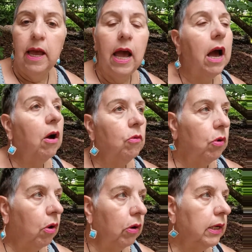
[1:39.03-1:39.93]

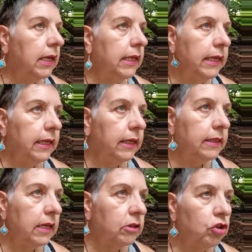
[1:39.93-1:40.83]
how ugly
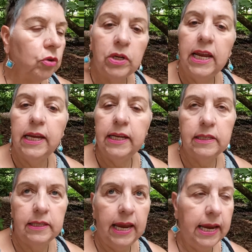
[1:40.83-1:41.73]
their short
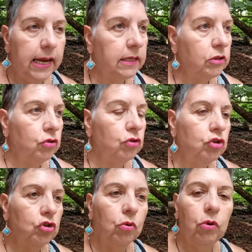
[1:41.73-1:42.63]
hairs, the hair's too
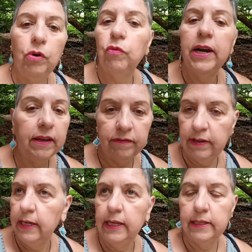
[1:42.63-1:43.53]
short or whatever
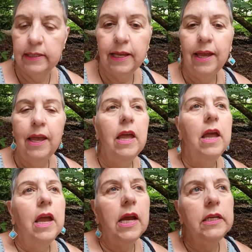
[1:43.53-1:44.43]
it is.
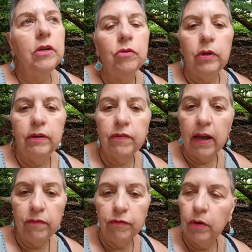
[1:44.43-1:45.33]
And you know, if
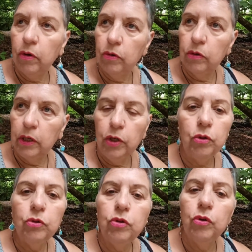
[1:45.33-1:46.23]
I follow a
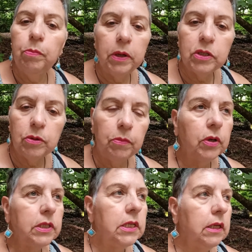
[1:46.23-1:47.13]
YouTuber or someone
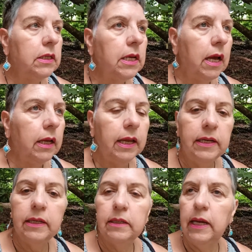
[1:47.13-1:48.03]
on TikTok
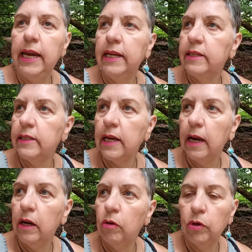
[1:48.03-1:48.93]
and the
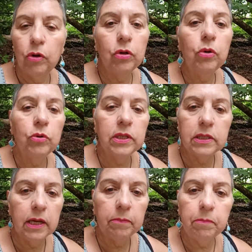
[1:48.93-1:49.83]
hairstyle or the clothes is
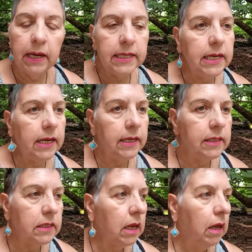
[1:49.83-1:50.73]
not my
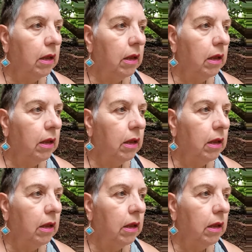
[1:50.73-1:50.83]
taste,